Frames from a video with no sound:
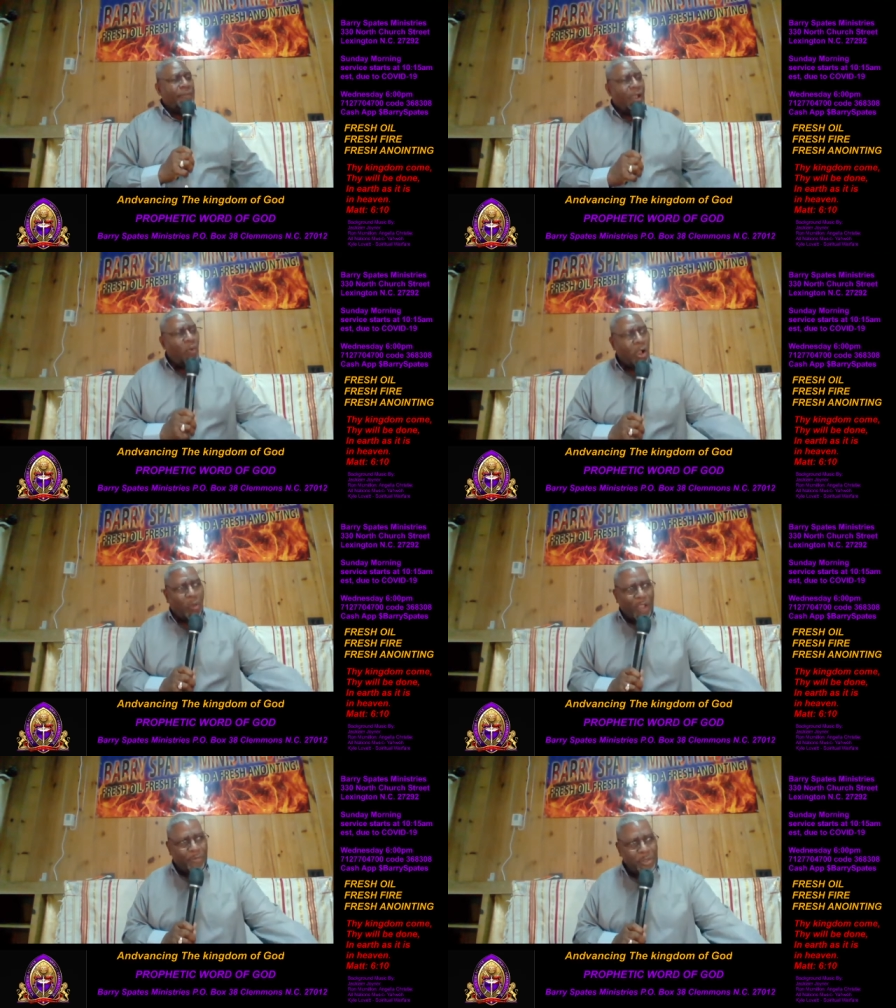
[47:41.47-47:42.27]
They'll walk
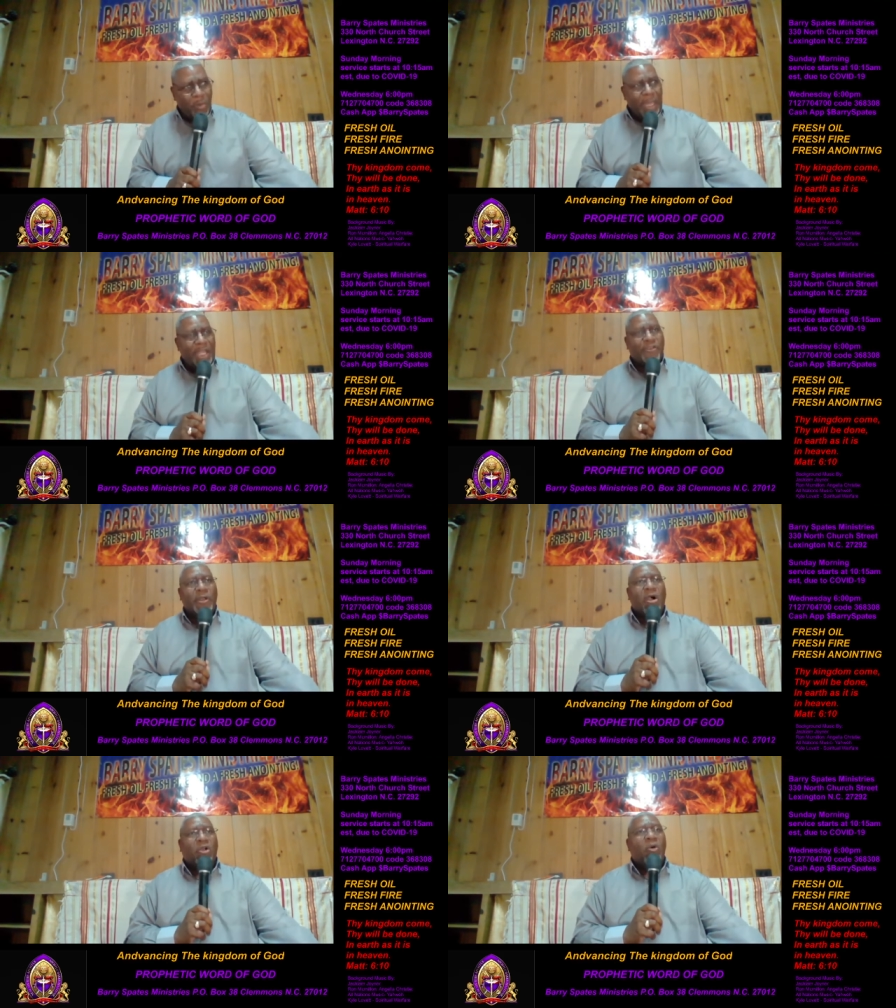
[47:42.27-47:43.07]
away from your ministry
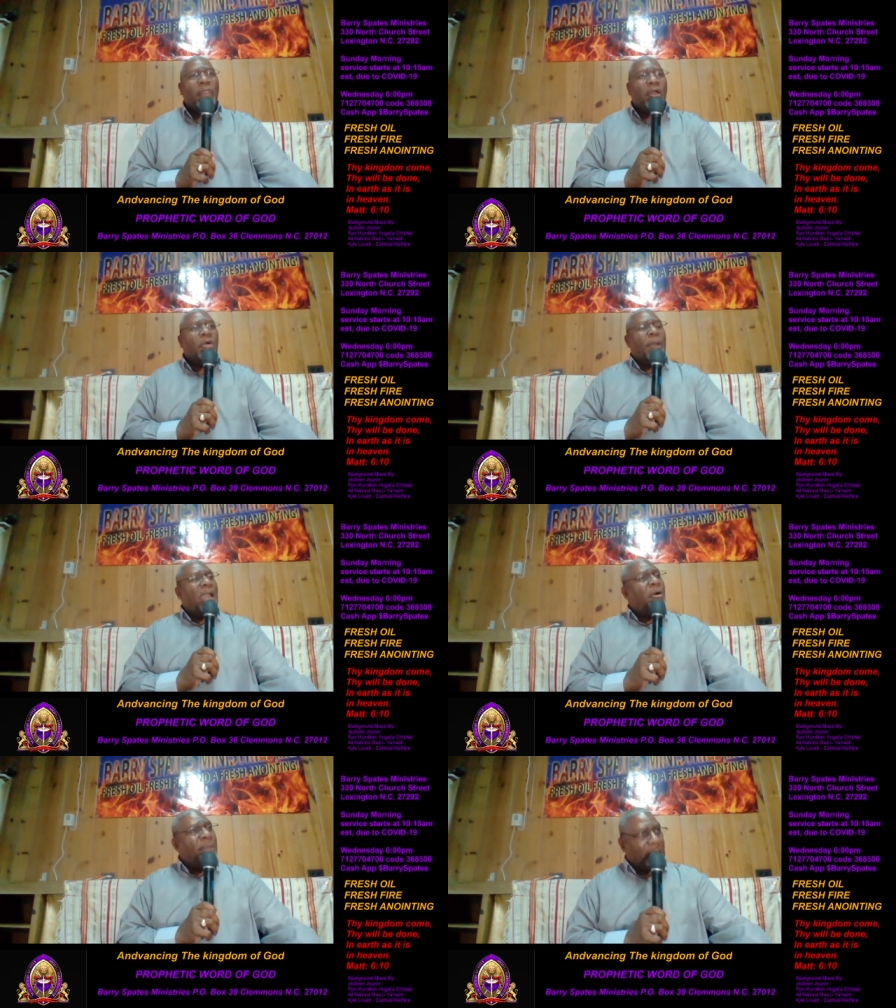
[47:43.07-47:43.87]
and go to one that will
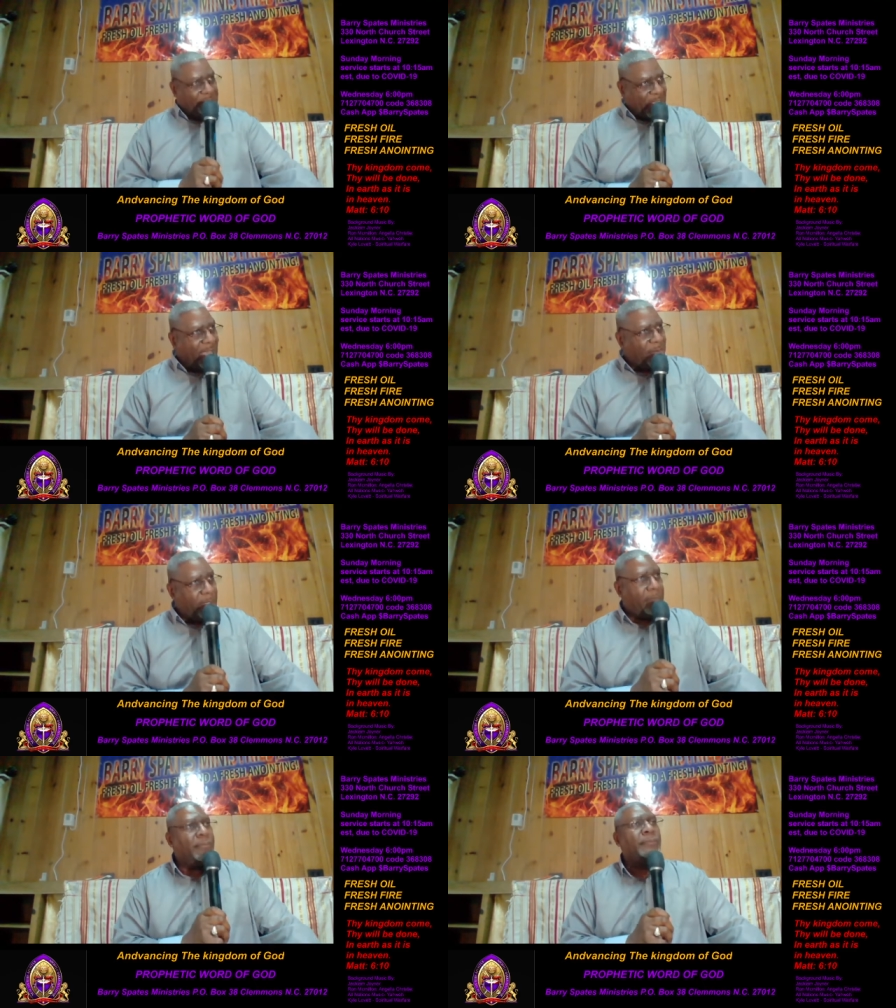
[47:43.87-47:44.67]
pay them a bigger
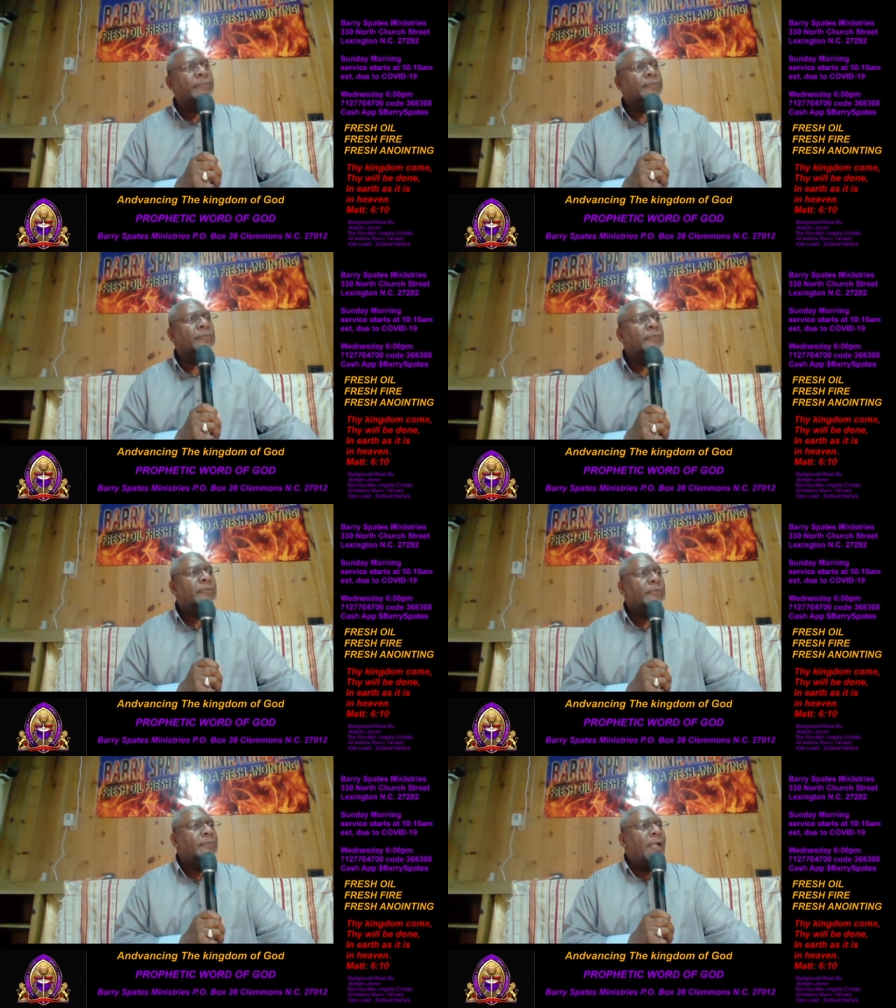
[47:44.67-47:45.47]
salary.
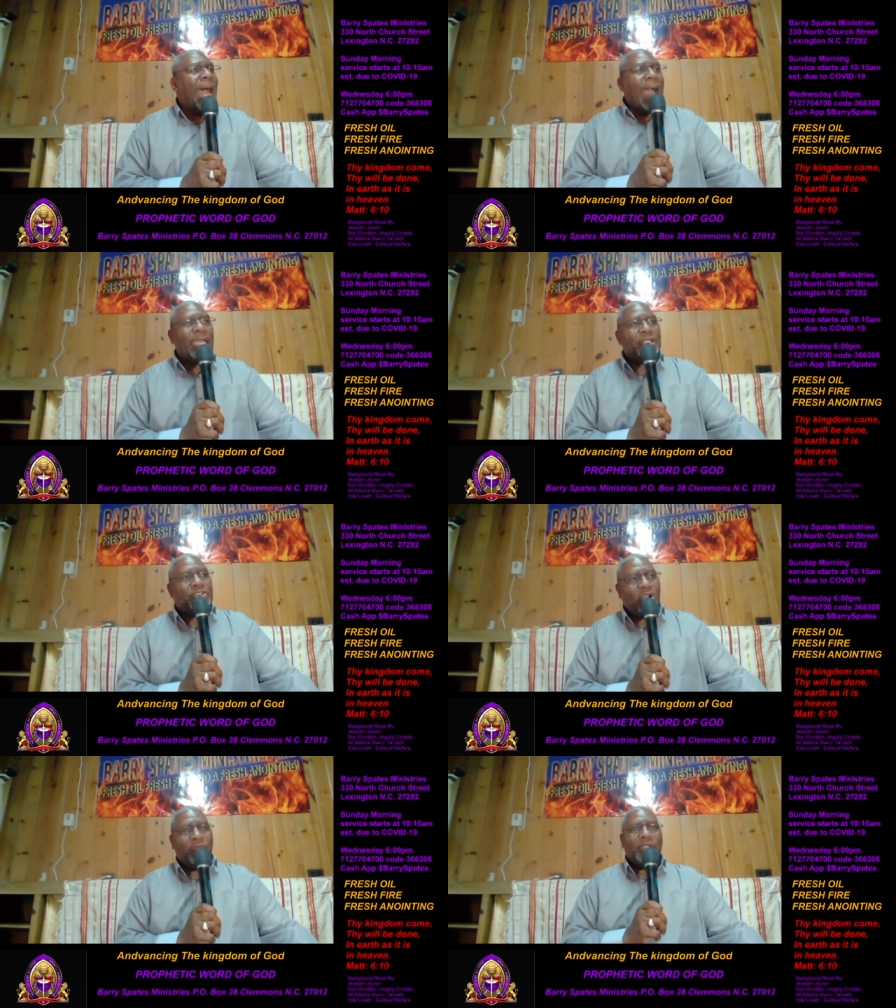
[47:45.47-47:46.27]
Higher
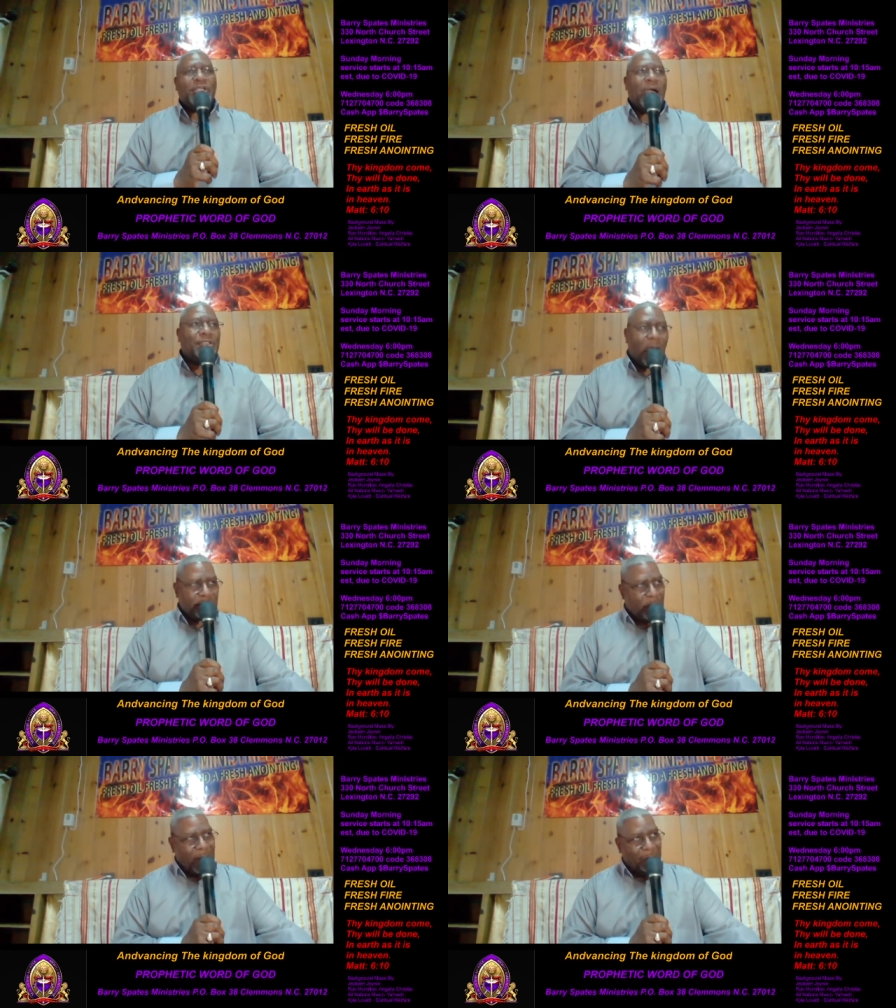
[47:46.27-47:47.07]
service. God
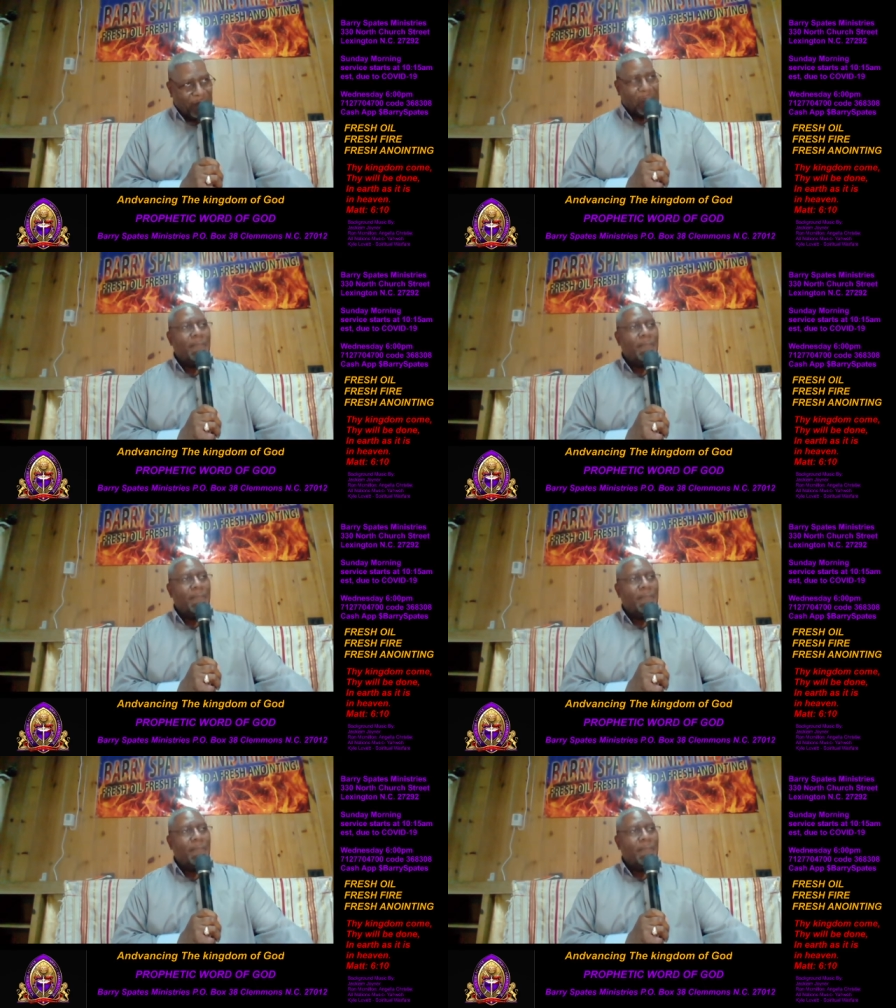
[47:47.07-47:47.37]
talked about them.